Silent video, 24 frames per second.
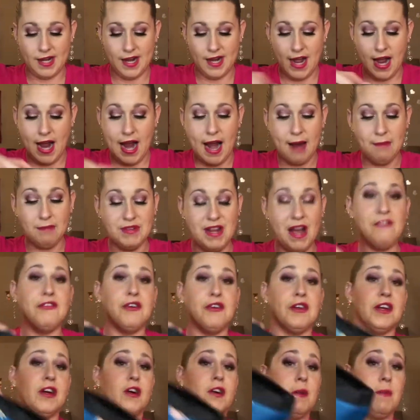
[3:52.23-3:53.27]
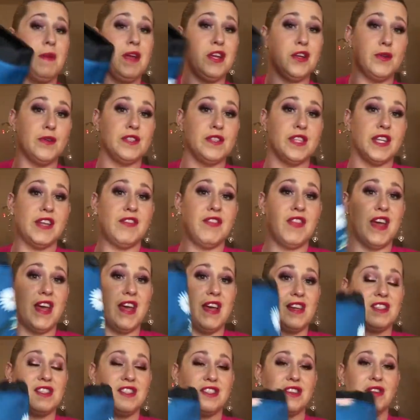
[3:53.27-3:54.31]
I'm definitely going to be using
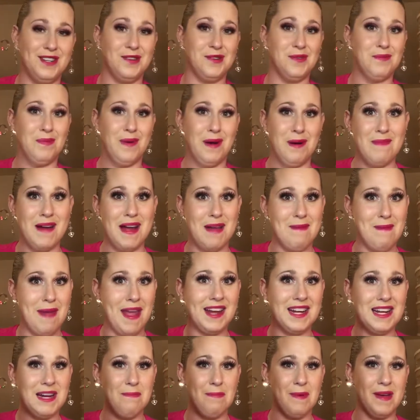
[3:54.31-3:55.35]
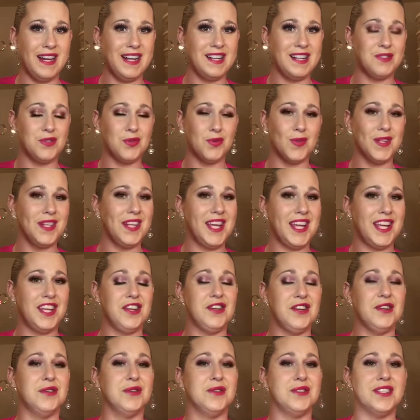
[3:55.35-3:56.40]
this to put my makeup in. It's really
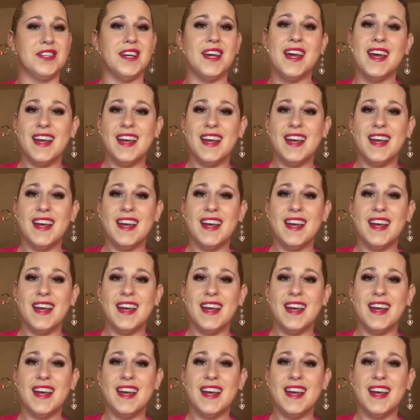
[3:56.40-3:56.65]
cute.